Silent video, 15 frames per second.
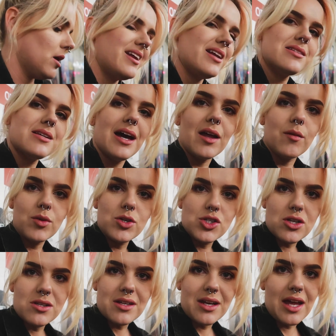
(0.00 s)
And it's hard when
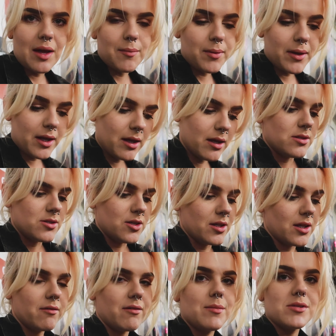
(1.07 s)
she's unhappy, it
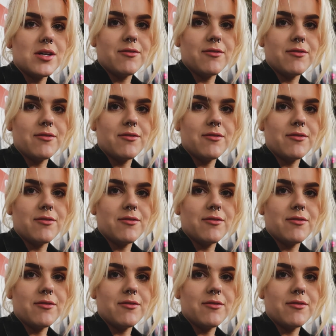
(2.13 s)
certainly rubs